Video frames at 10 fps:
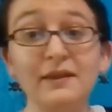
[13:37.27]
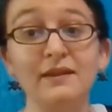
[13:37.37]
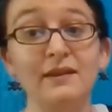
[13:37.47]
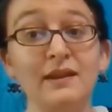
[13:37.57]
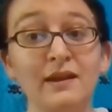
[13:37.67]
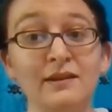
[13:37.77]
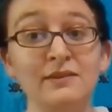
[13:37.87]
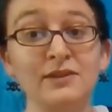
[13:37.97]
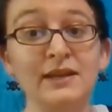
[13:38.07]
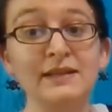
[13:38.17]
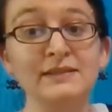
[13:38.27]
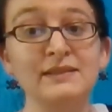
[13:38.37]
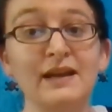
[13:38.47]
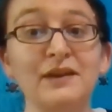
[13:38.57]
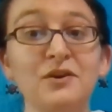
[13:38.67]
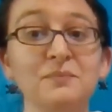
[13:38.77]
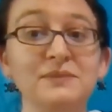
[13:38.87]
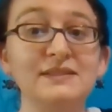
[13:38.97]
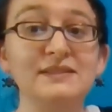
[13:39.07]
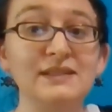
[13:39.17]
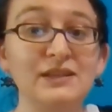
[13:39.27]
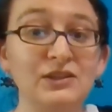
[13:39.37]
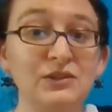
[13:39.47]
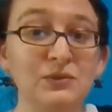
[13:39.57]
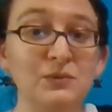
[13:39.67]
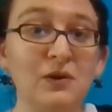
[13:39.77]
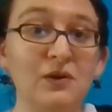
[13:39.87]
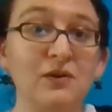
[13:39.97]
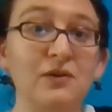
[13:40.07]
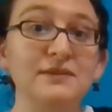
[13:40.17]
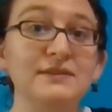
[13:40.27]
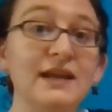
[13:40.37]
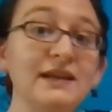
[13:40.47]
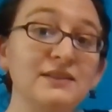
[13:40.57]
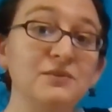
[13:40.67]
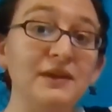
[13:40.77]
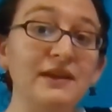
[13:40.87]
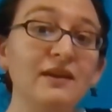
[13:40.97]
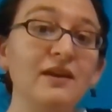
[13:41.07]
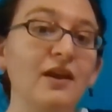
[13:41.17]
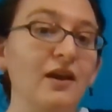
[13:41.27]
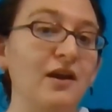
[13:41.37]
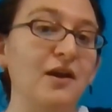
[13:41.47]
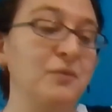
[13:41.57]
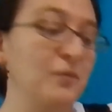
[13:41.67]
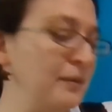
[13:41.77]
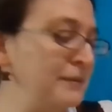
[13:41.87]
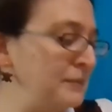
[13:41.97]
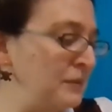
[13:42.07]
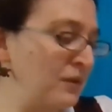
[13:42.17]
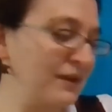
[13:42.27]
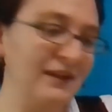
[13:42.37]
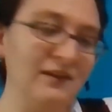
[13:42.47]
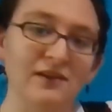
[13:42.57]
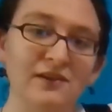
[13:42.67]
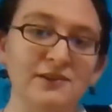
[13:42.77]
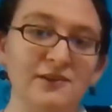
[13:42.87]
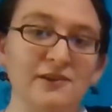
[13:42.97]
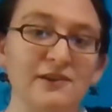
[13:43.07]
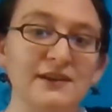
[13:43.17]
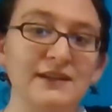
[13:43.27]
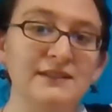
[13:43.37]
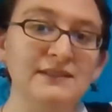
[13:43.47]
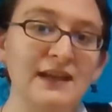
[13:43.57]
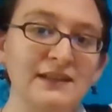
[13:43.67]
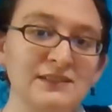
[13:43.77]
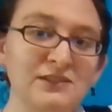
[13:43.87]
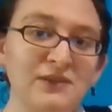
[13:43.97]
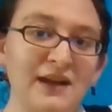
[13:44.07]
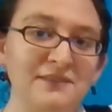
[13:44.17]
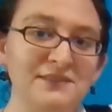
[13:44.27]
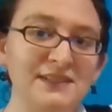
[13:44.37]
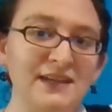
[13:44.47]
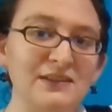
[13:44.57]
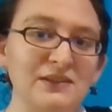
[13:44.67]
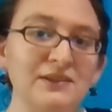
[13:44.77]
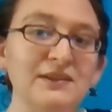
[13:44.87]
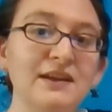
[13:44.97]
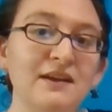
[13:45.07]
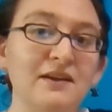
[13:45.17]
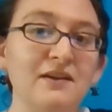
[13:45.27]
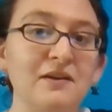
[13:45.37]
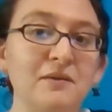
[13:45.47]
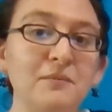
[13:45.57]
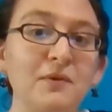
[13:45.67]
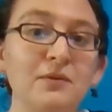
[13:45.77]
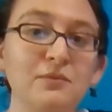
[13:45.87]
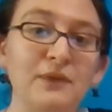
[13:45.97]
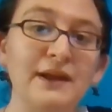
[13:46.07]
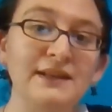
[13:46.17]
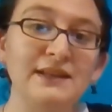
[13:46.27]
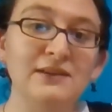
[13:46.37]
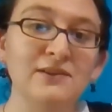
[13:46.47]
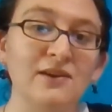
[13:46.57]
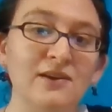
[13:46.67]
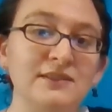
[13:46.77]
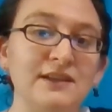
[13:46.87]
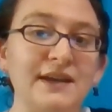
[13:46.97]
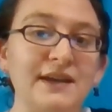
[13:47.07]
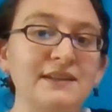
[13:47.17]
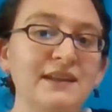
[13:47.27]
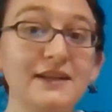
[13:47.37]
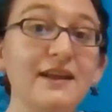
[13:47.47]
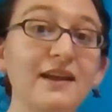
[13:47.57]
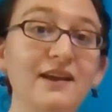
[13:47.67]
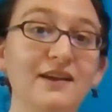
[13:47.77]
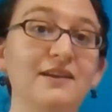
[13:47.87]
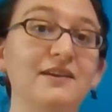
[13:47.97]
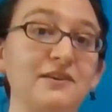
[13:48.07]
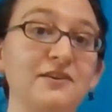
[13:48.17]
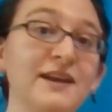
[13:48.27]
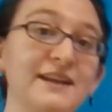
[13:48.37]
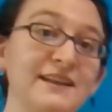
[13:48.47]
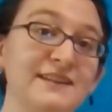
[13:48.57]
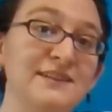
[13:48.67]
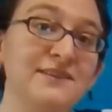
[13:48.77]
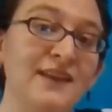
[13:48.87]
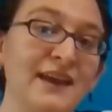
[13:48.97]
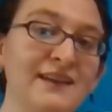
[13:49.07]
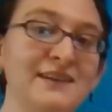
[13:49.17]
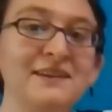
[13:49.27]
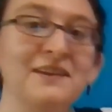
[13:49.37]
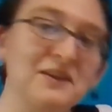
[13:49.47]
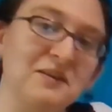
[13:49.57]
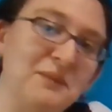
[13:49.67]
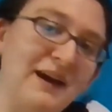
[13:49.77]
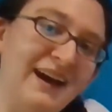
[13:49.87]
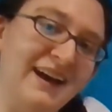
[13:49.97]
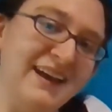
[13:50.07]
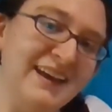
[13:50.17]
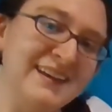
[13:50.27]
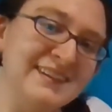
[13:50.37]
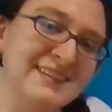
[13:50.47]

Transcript: In either case, I hope to see you all next week, where we will be working on our next craft together right here online. All right, until then, bye!